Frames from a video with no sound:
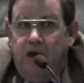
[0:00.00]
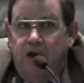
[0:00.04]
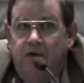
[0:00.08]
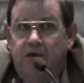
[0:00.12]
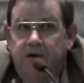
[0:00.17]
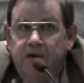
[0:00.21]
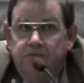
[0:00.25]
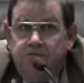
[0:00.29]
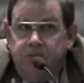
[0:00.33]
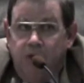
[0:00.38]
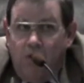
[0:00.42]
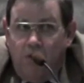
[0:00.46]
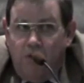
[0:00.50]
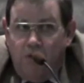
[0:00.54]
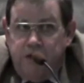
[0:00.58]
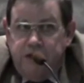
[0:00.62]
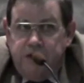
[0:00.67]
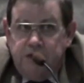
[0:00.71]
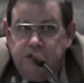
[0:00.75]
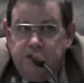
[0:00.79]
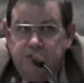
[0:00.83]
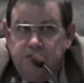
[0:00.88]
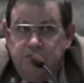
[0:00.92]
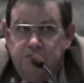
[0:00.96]
our
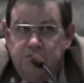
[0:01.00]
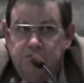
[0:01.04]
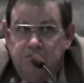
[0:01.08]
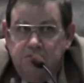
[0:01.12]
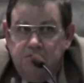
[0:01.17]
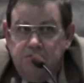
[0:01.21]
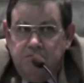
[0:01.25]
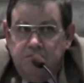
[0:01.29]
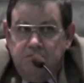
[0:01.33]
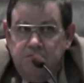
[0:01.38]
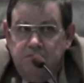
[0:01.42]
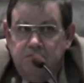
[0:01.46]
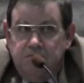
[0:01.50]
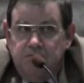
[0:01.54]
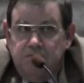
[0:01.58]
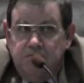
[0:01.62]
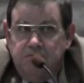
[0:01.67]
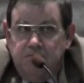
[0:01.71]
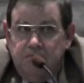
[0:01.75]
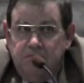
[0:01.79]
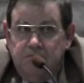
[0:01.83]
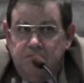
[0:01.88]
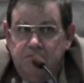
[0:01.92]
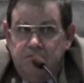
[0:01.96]
employees,
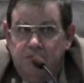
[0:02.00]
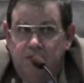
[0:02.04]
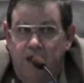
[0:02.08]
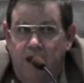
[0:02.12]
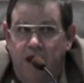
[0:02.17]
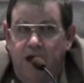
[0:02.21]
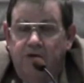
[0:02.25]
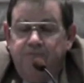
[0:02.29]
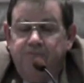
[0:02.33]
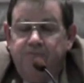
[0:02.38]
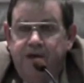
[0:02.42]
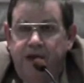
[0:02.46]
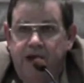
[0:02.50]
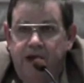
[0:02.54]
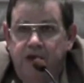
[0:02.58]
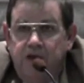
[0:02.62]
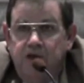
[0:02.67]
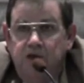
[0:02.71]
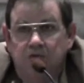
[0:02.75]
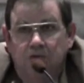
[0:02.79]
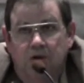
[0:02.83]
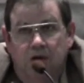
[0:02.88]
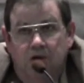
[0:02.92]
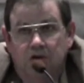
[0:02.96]
I
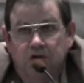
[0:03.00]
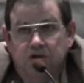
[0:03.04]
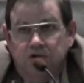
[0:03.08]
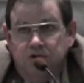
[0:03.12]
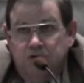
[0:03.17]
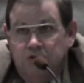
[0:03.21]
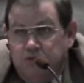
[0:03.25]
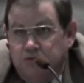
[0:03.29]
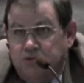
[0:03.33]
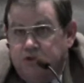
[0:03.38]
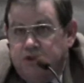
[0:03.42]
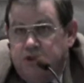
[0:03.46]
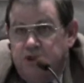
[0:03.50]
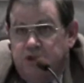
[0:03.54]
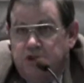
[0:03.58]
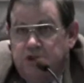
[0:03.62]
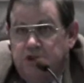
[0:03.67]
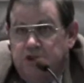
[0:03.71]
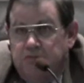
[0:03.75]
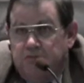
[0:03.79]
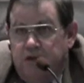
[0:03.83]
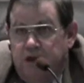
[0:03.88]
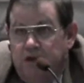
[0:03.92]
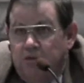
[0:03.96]
value our school
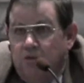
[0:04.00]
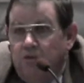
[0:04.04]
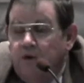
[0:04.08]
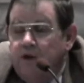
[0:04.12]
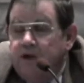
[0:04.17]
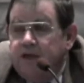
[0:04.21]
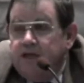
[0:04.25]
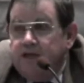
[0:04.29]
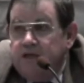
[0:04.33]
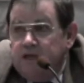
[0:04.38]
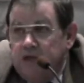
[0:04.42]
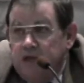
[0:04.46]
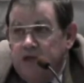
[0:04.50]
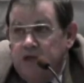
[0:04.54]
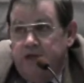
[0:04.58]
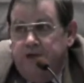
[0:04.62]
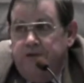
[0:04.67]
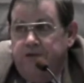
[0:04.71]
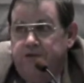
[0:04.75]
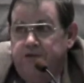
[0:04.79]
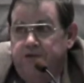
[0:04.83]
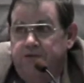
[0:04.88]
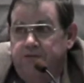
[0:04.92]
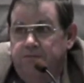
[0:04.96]
system and what it
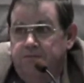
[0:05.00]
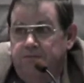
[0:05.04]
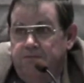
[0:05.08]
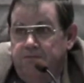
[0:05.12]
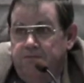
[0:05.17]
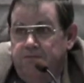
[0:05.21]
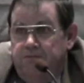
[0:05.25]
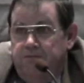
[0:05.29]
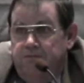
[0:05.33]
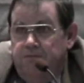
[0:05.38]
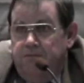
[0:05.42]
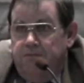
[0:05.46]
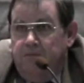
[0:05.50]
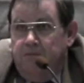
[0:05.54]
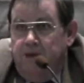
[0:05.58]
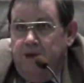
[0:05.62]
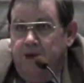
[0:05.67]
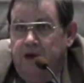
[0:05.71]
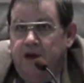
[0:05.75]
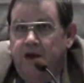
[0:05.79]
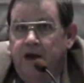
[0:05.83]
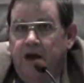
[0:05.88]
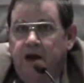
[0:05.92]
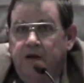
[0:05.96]
does.
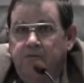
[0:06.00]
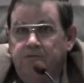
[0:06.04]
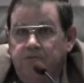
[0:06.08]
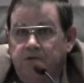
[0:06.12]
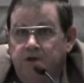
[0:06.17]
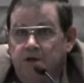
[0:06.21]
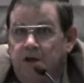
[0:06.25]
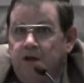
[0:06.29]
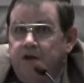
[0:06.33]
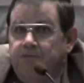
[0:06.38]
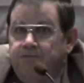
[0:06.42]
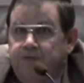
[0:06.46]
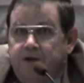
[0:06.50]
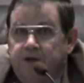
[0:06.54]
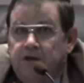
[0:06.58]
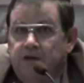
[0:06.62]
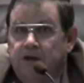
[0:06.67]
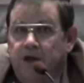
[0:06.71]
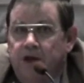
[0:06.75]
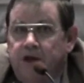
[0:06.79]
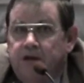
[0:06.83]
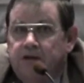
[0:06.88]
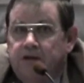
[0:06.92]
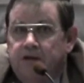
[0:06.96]
And I really
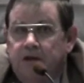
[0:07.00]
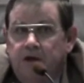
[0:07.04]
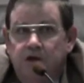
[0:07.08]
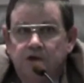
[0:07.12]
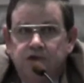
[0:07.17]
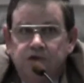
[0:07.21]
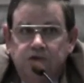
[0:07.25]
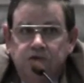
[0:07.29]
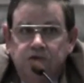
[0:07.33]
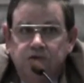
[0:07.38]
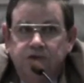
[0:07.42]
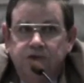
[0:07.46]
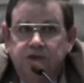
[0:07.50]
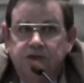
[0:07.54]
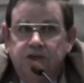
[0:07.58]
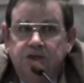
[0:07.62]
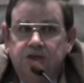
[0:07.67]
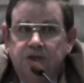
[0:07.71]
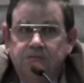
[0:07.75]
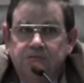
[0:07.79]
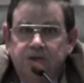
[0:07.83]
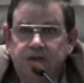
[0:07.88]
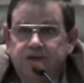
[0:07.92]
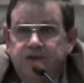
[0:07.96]
feel like that our school
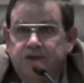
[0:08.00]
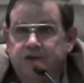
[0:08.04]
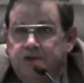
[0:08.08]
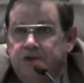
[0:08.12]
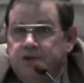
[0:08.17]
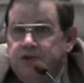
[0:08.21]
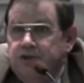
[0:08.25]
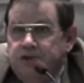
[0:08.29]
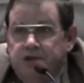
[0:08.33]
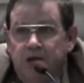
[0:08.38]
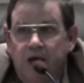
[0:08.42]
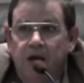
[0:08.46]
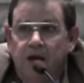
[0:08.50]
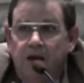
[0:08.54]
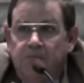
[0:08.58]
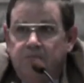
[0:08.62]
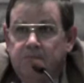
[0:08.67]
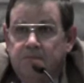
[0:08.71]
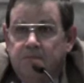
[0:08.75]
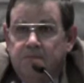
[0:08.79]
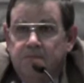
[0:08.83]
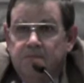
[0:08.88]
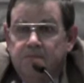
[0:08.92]
system does a good job.